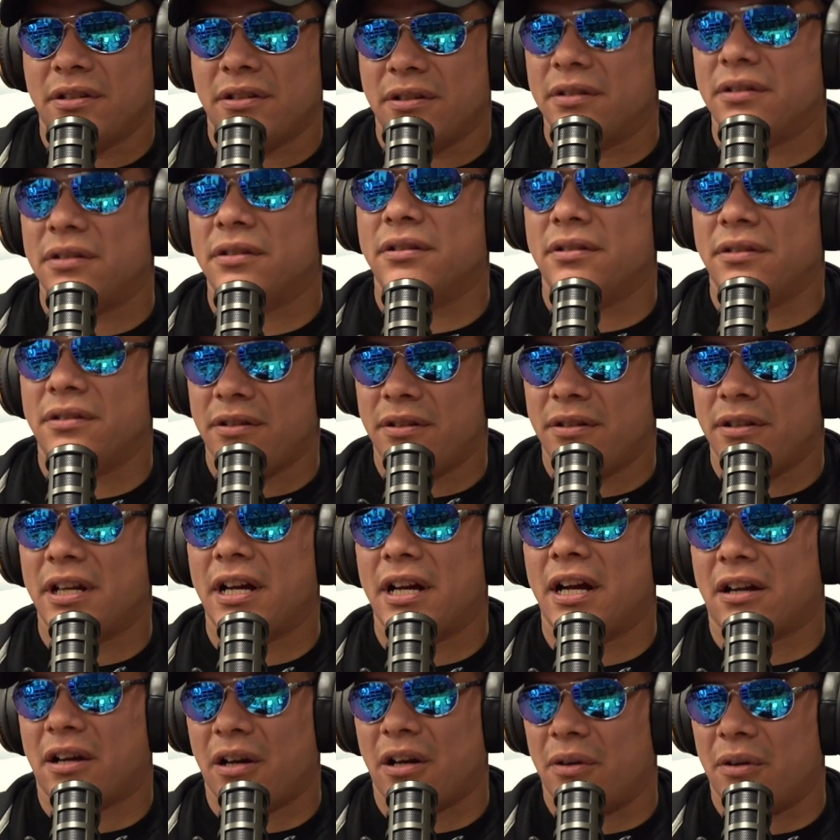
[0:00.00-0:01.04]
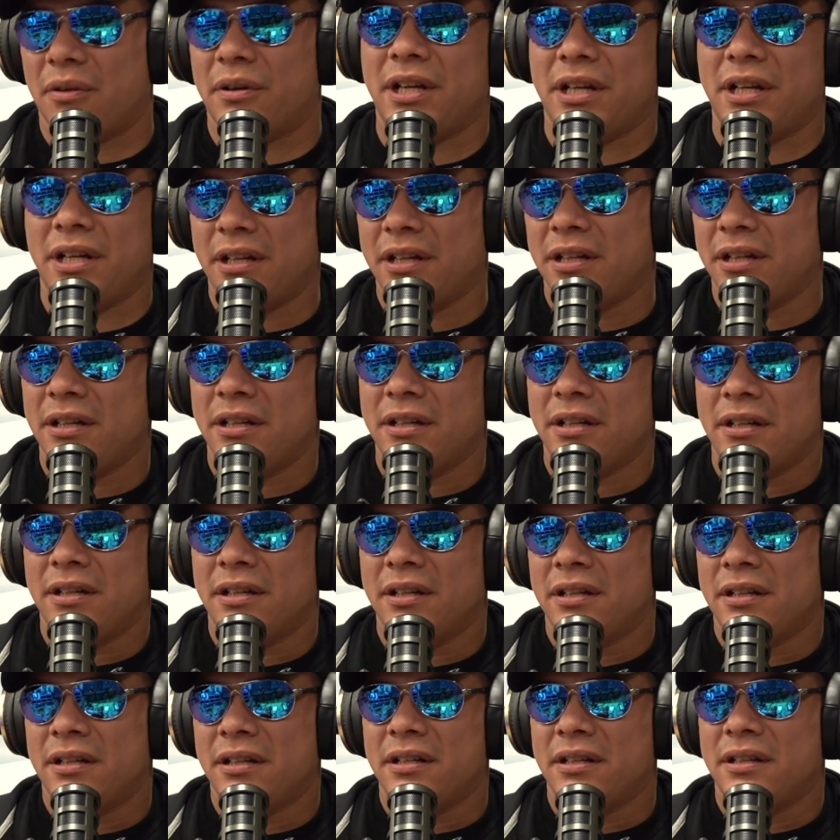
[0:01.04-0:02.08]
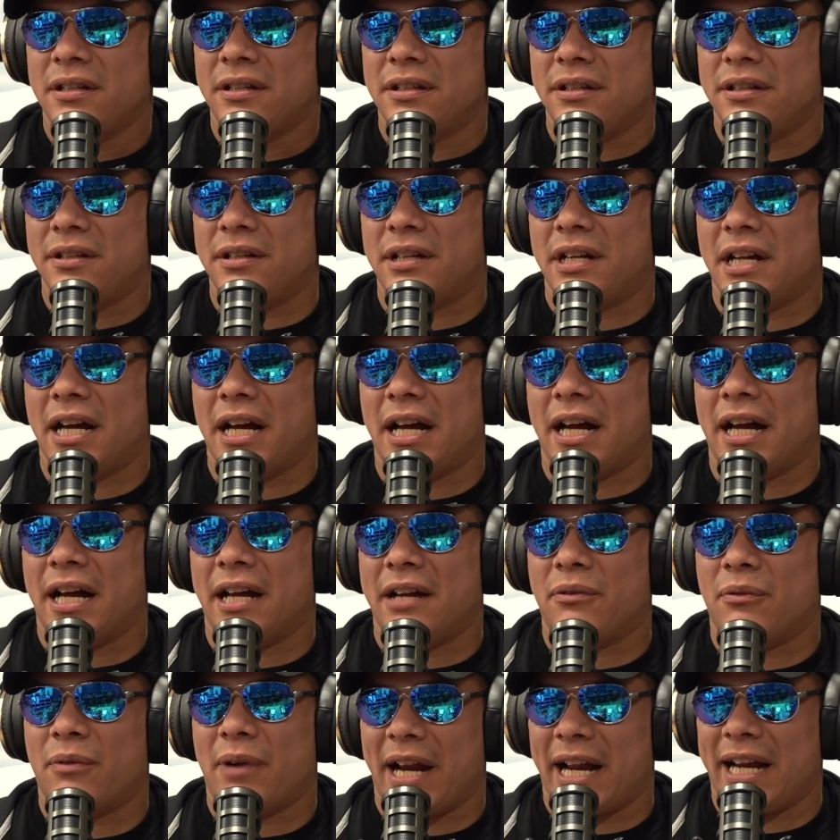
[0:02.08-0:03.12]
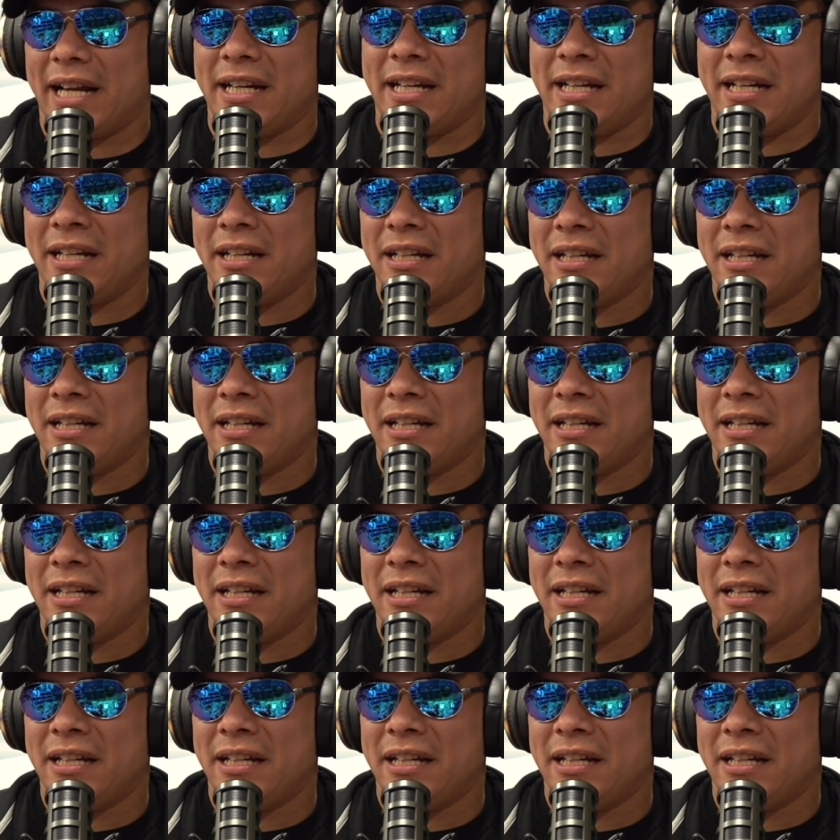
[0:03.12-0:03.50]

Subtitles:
You got Cody. You got Randy.